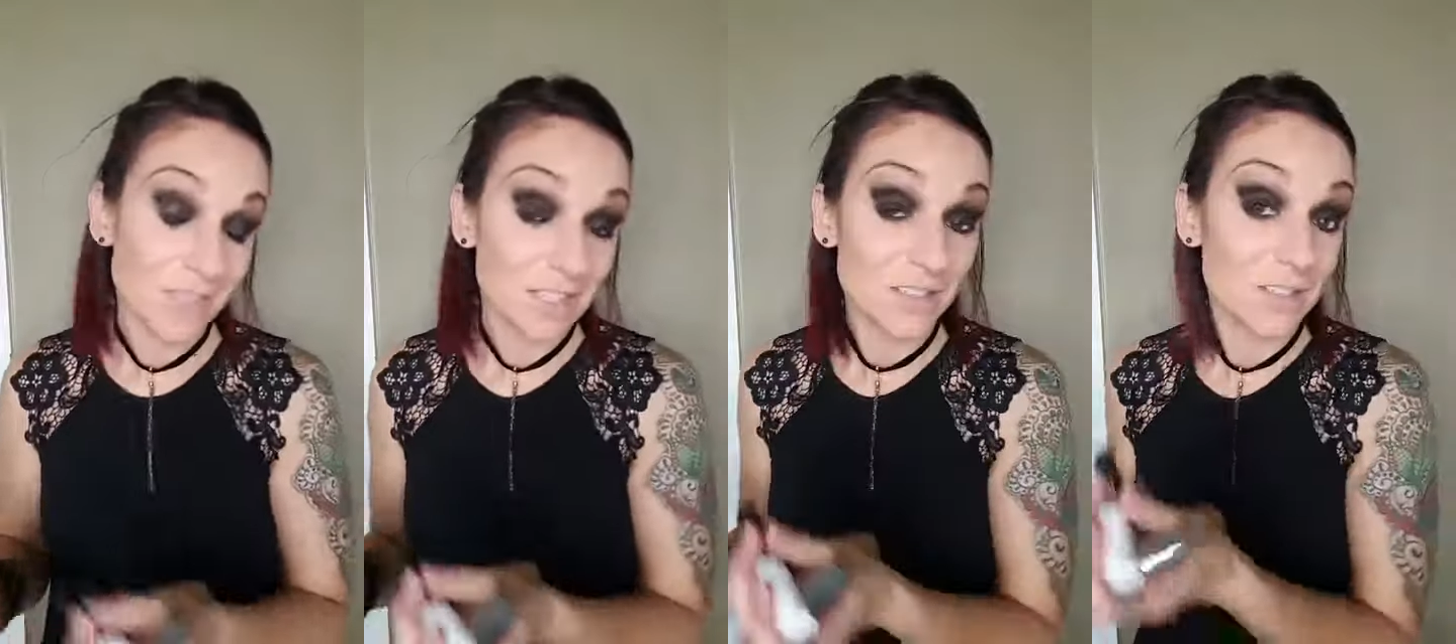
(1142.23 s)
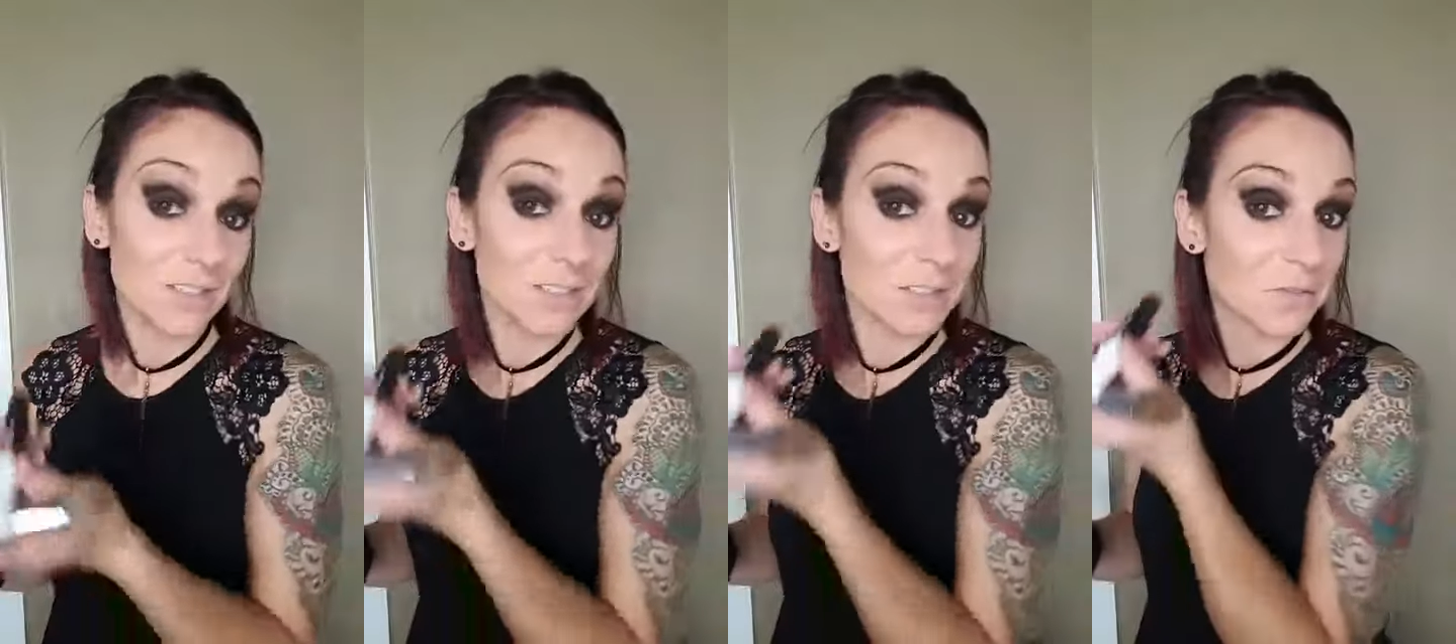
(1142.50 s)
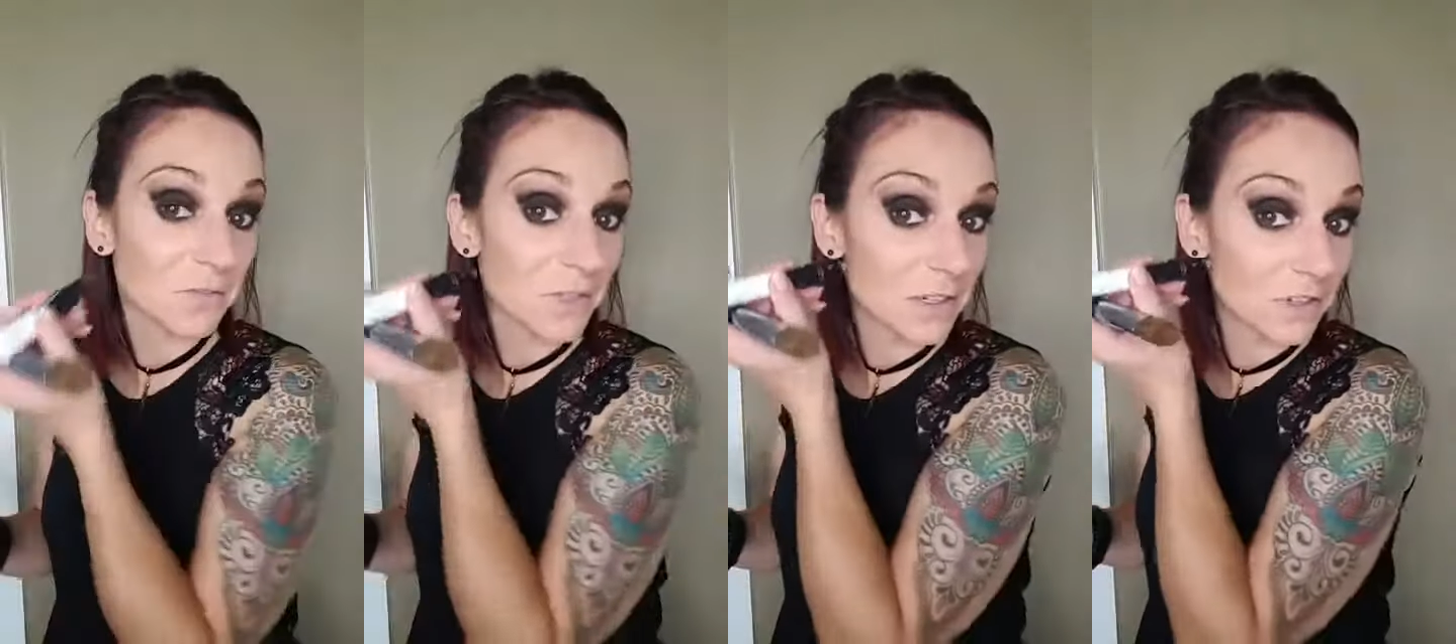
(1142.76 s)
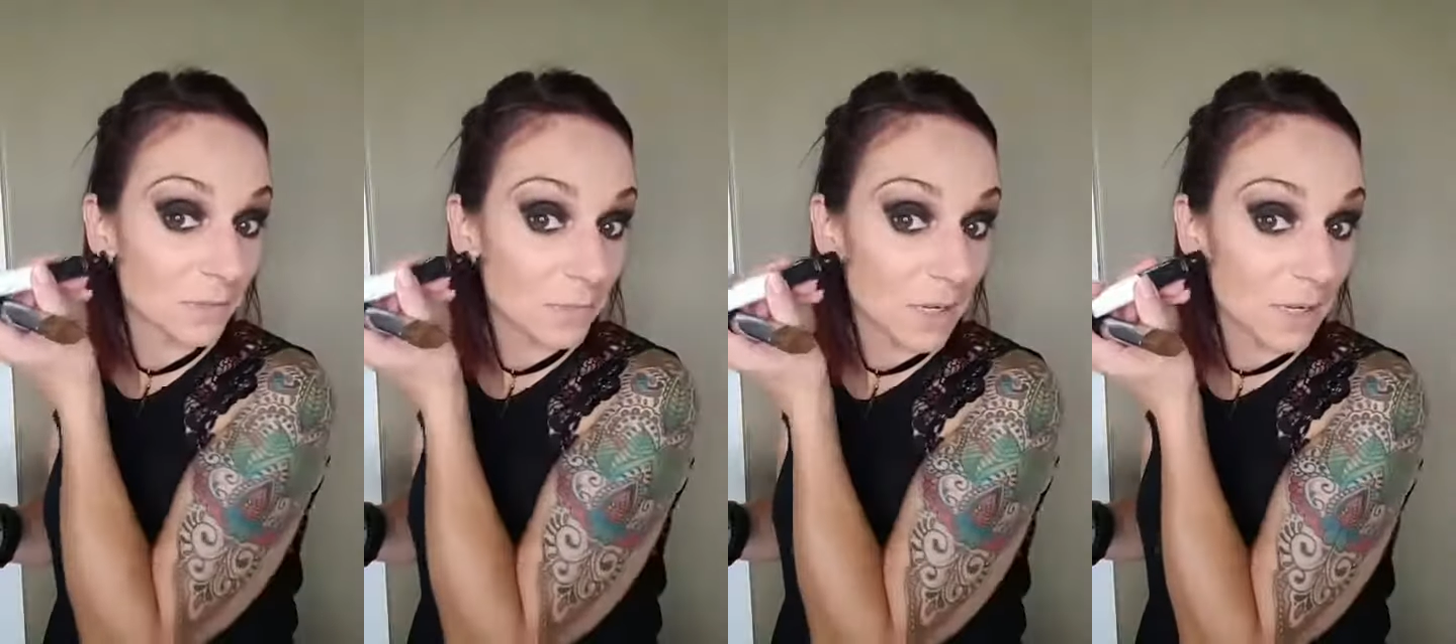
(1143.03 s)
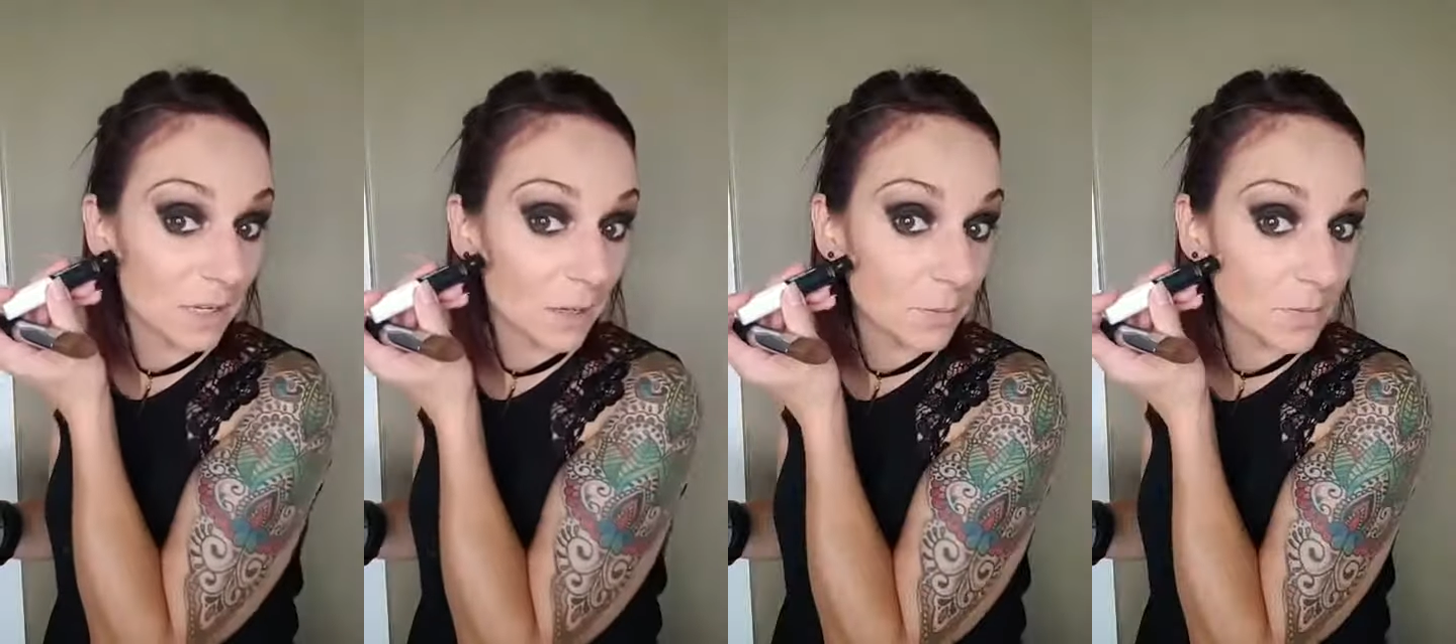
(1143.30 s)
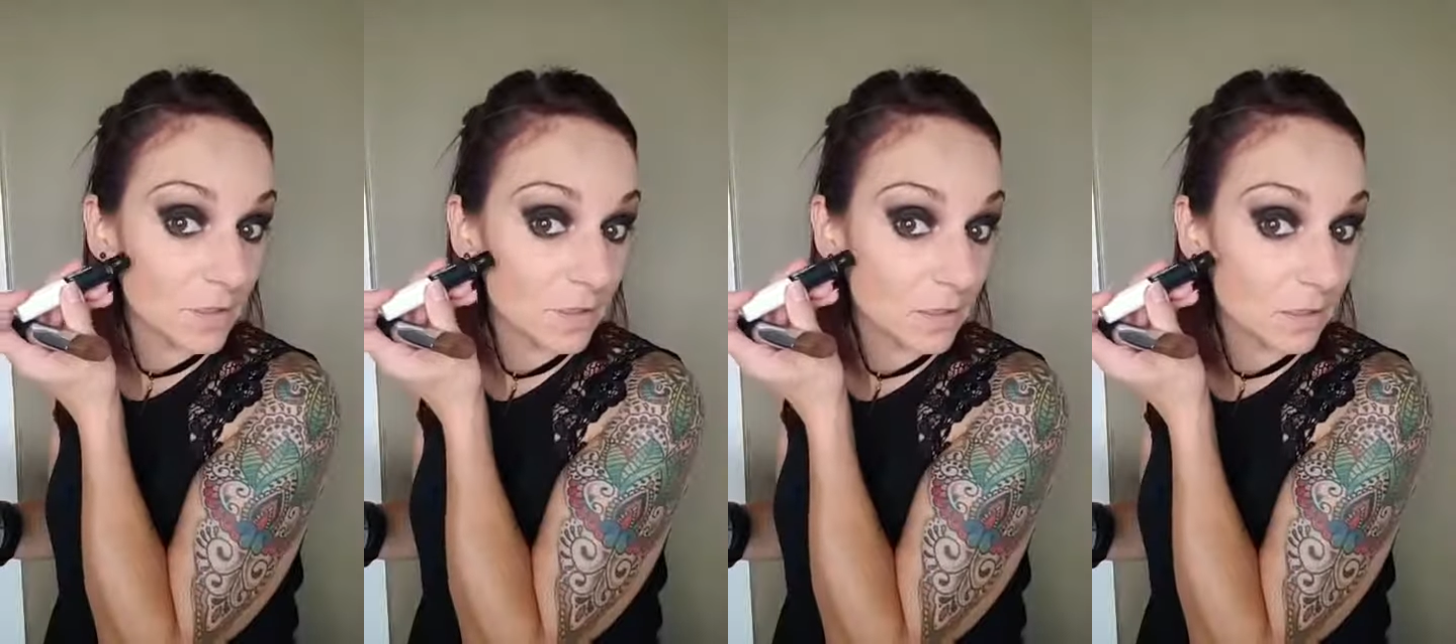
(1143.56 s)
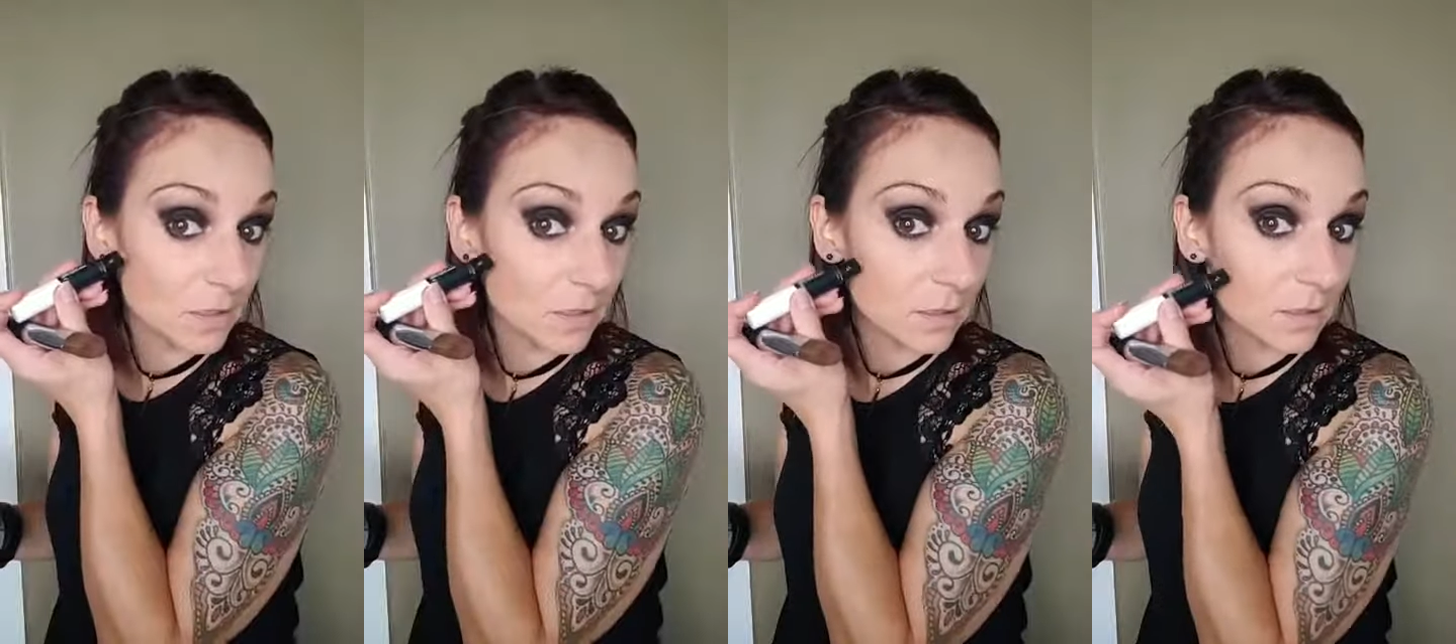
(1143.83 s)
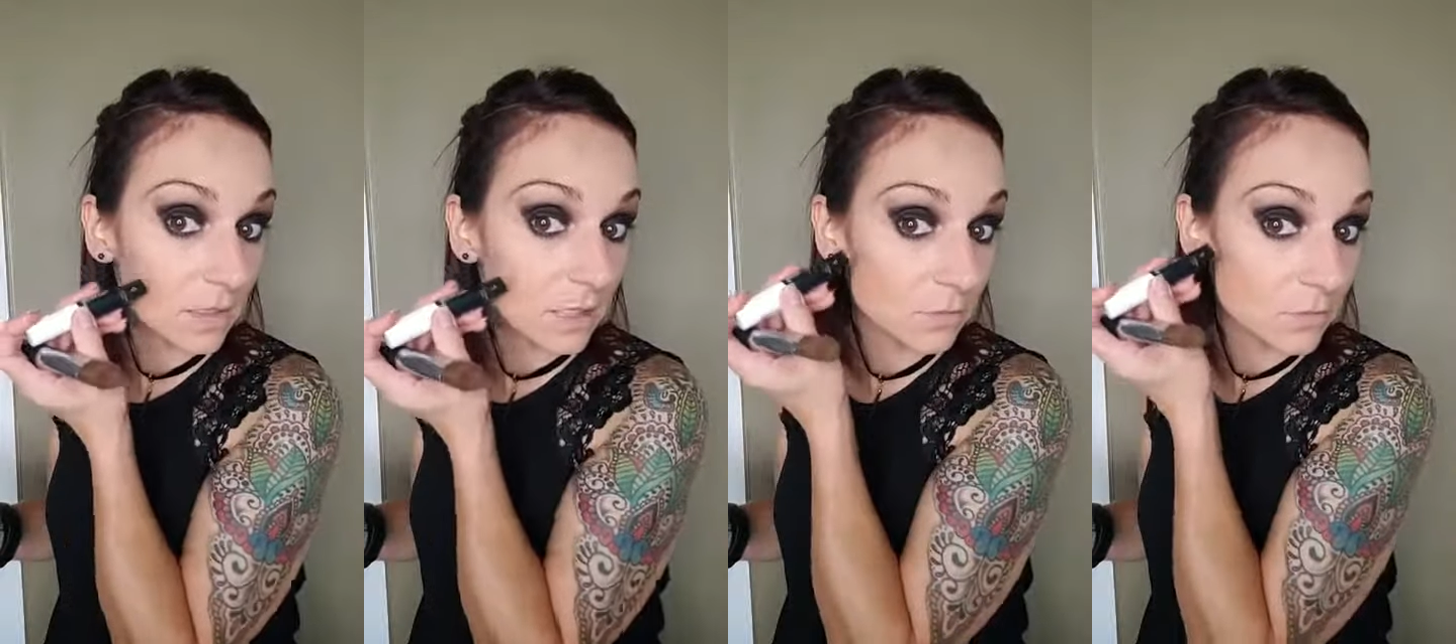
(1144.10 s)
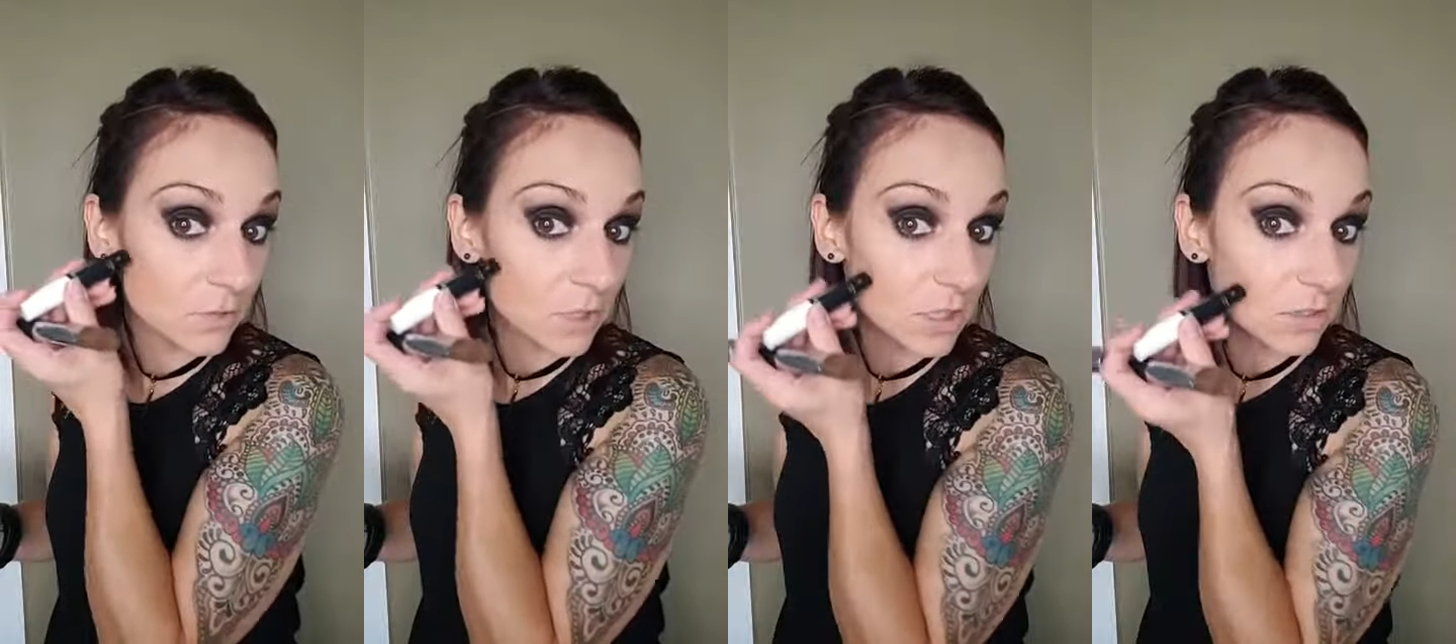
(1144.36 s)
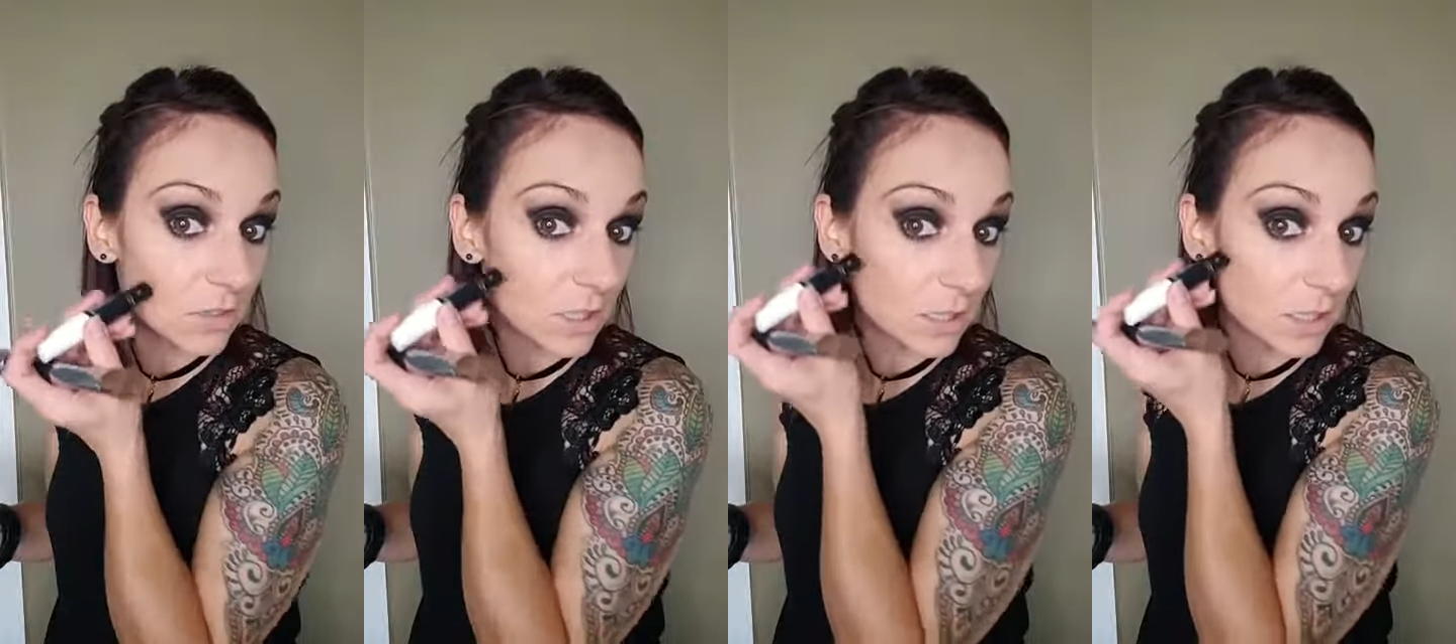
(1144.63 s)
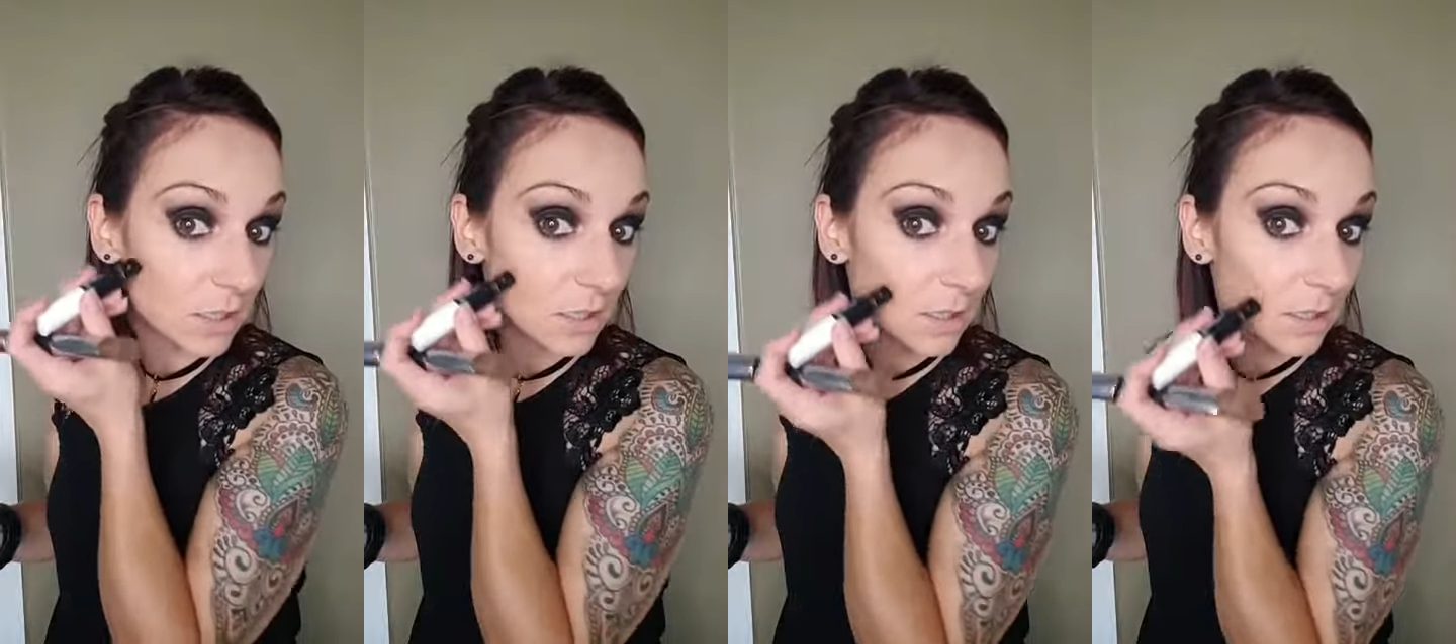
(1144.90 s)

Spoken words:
just the fun of makeup, is that you can keep changing it.